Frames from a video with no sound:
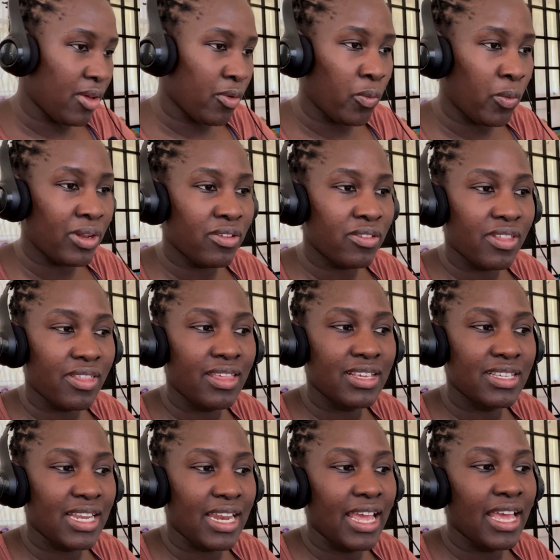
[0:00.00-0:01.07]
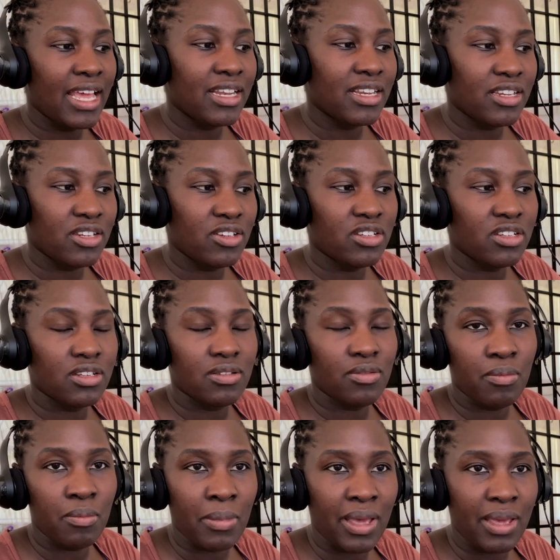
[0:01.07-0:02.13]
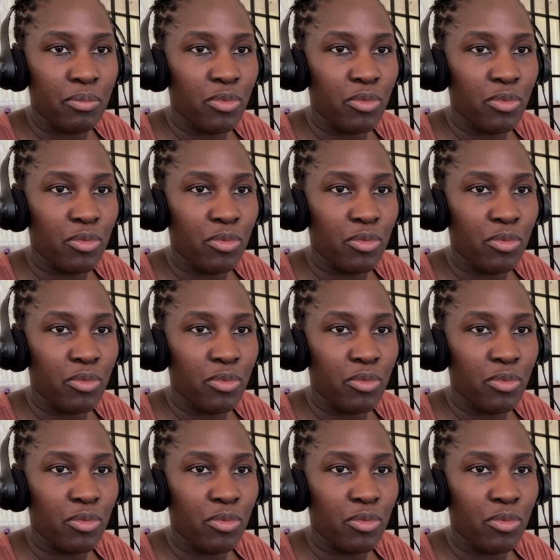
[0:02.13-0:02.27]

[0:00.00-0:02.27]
one of the things that I ended my